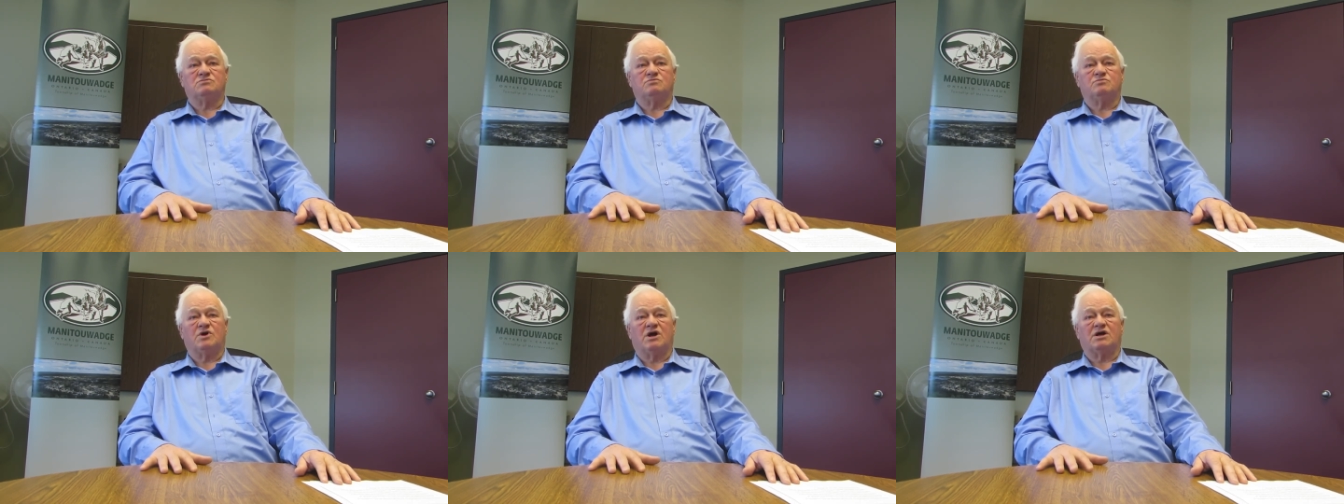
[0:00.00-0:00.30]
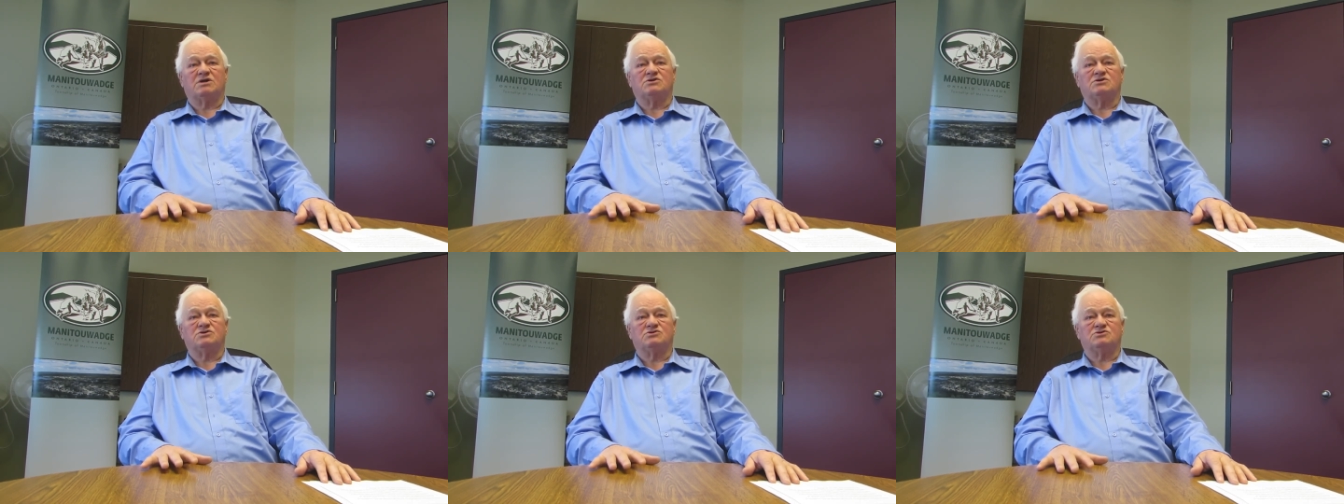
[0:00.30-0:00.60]

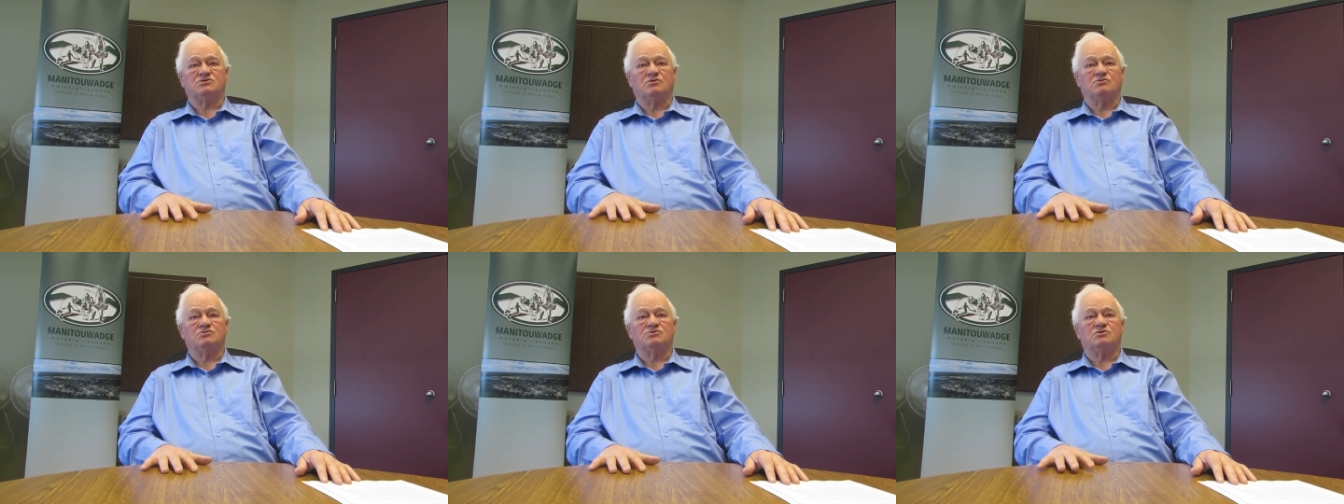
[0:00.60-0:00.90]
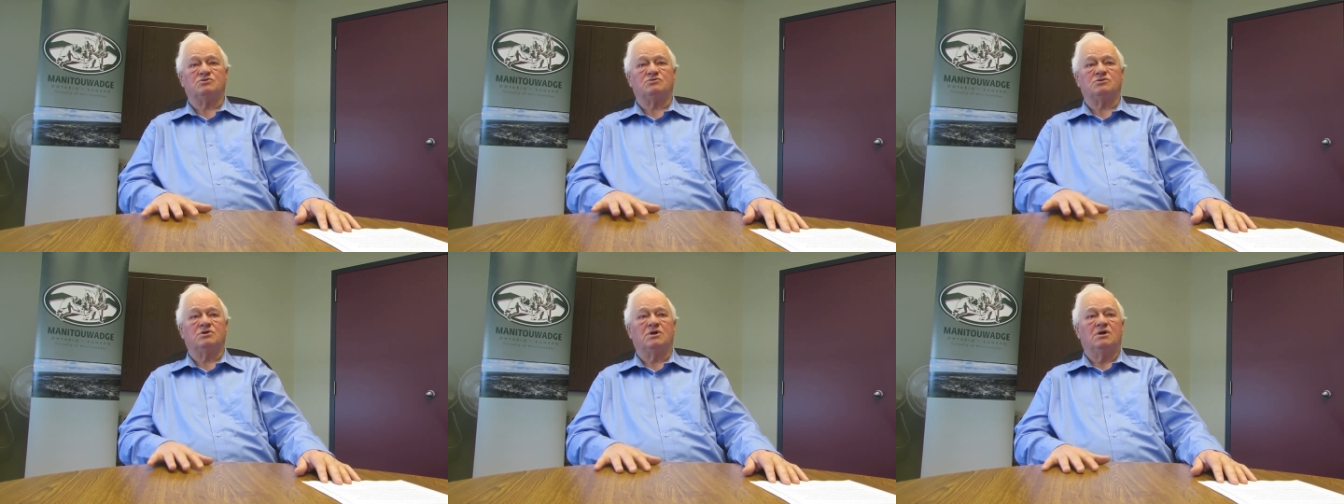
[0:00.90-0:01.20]
practice
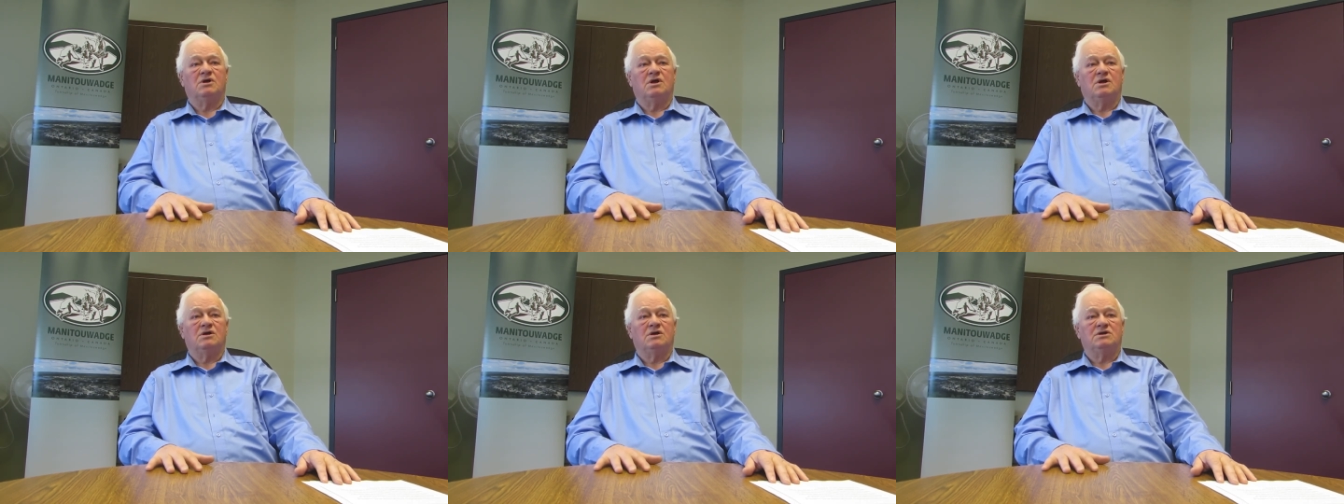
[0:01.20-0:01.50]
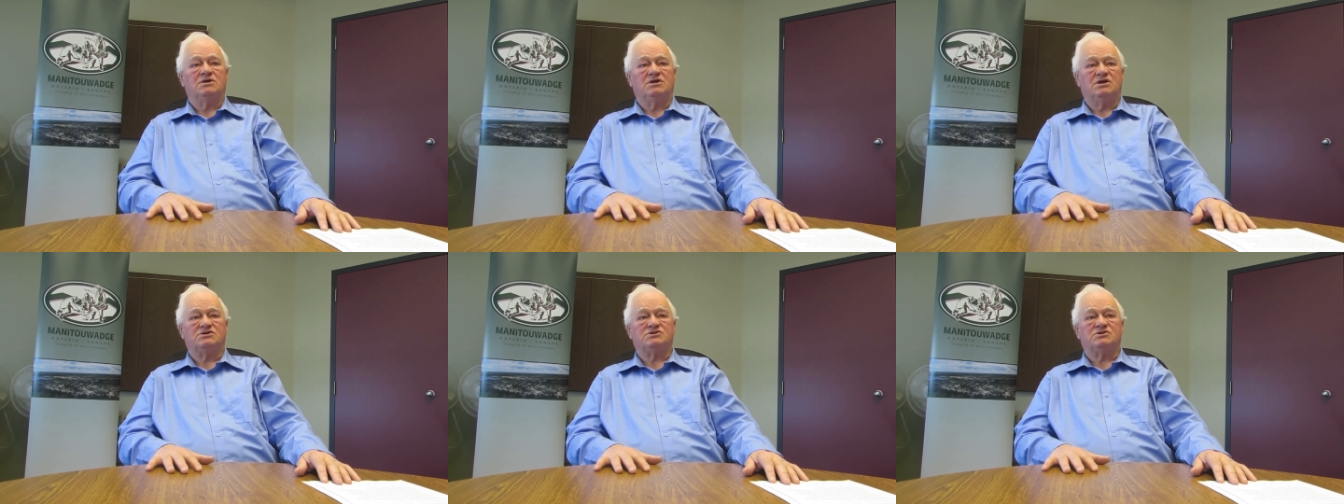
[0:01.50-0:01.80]
social
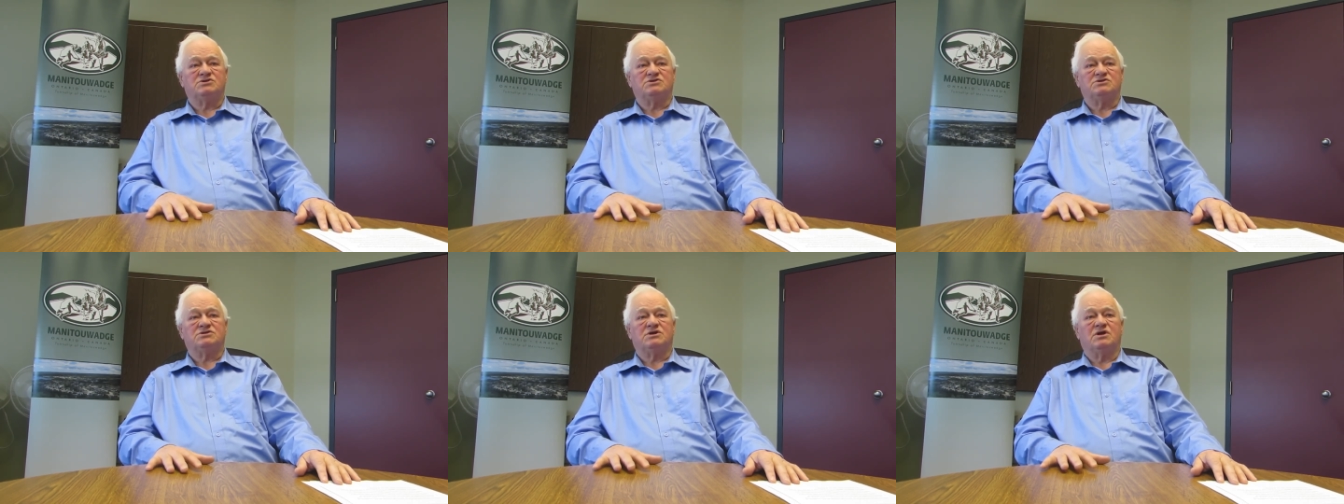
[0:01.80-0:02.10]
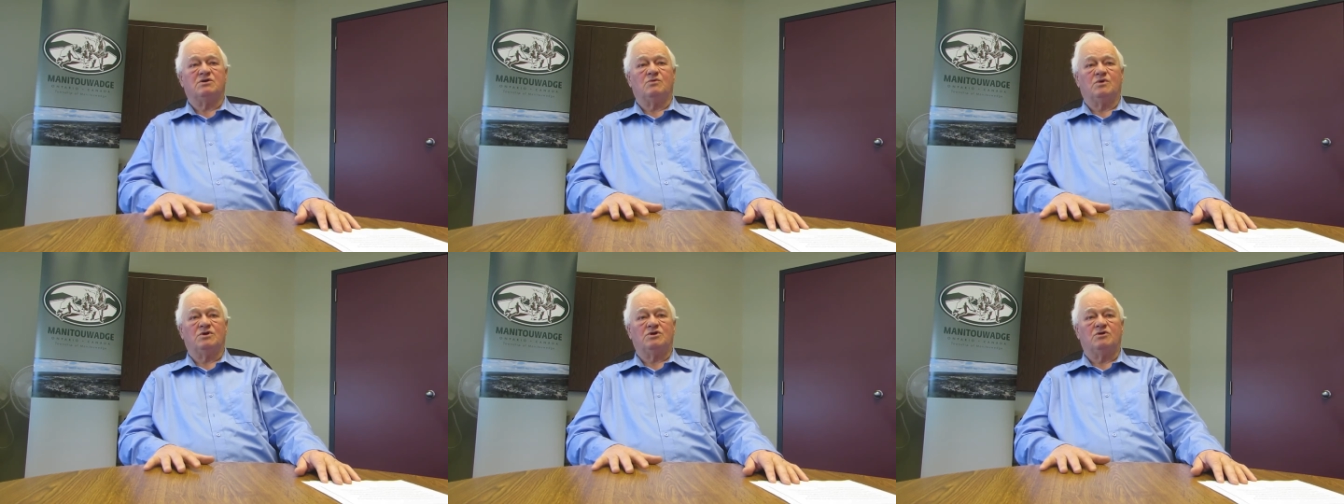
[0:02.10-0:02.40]

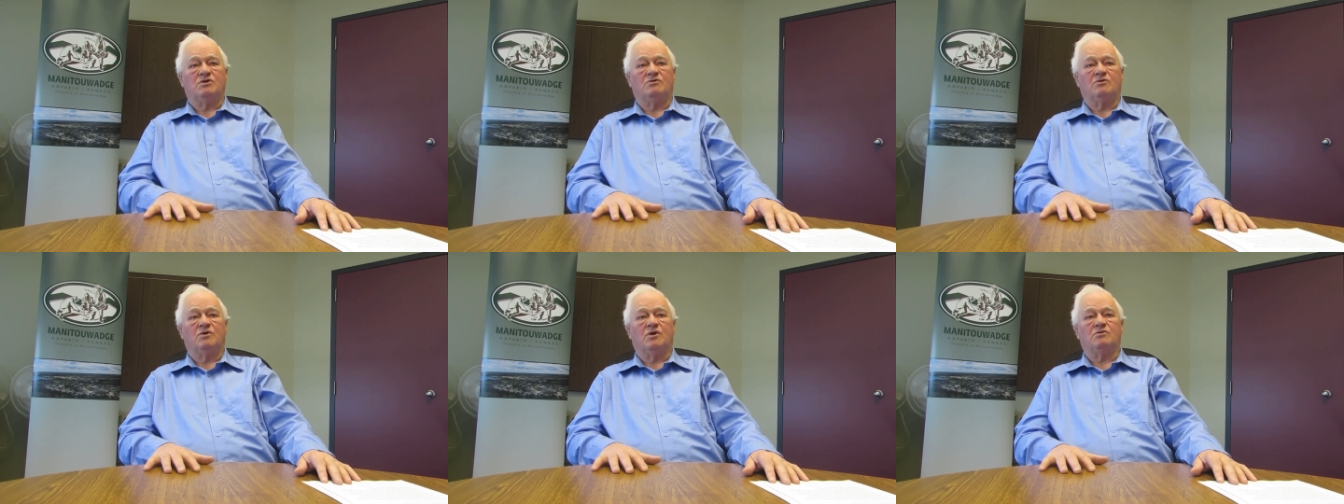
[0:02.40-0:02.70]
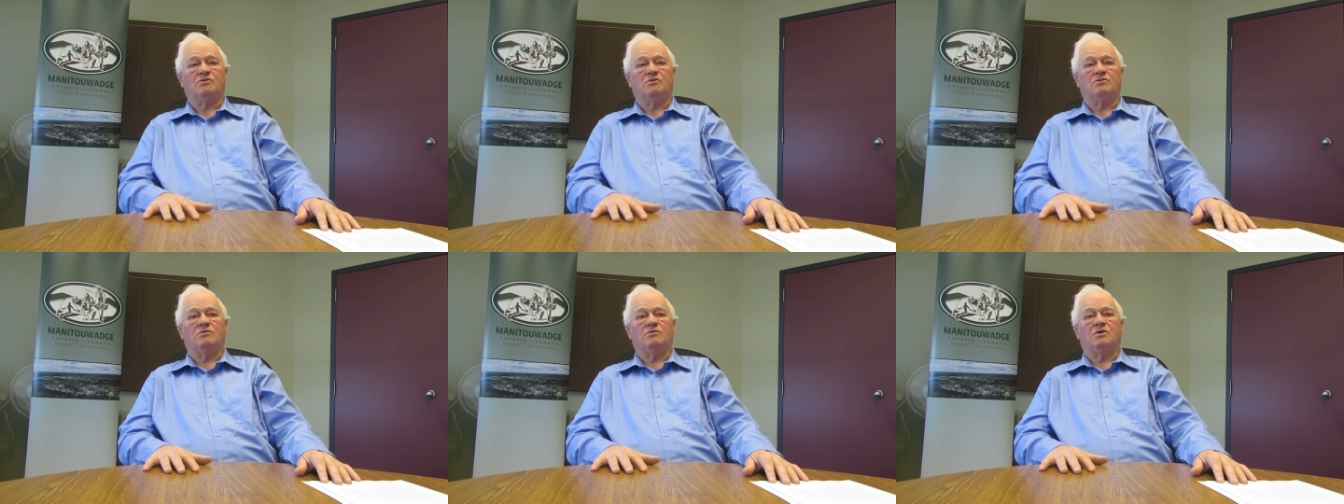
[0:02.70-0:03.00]
distancing when you're
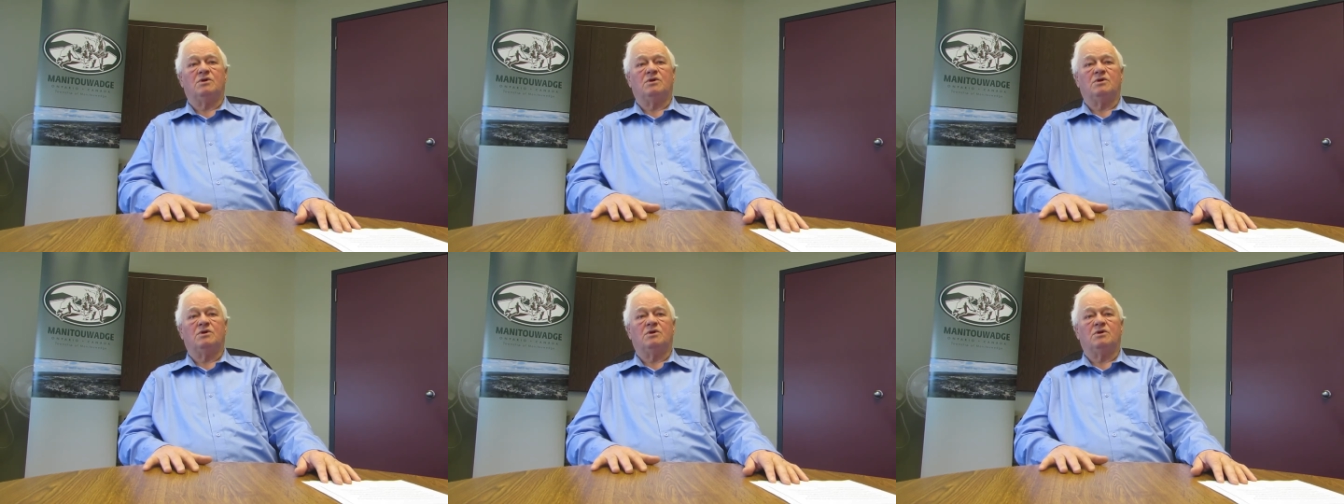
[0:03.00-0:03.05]
out.